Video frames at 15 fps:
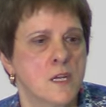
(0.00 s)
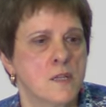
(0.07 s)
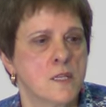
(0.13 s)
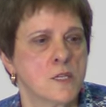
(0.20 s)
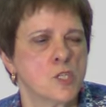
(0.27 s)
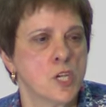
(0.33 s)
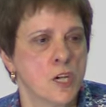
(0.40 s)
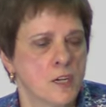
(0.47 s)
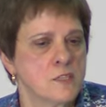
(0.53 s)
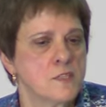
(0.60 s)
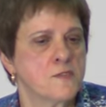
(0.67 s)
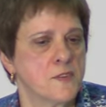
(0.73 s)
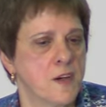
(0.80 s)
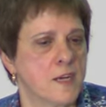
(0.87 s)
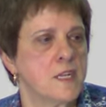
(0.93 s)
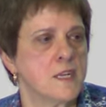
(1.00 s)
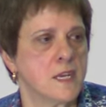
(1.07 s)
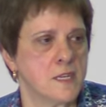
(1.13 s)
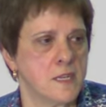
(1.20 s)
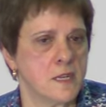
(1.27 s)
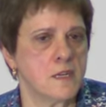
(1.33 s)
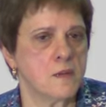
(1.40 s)
the chance of finding
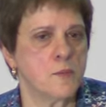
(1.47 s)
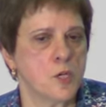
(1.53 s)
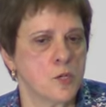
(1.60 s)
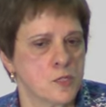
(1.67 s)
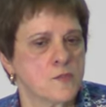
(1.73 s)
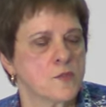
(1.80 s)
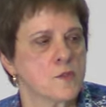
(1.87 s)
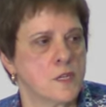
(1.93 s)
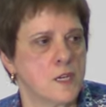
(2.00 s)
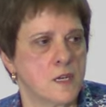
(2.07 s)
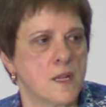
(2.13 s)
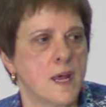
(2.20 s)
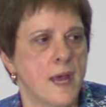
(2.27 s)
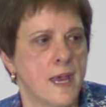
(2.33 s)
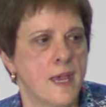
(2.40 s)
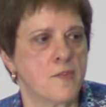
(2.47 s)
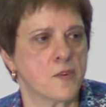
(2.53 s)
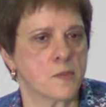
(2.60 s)
any useful DNA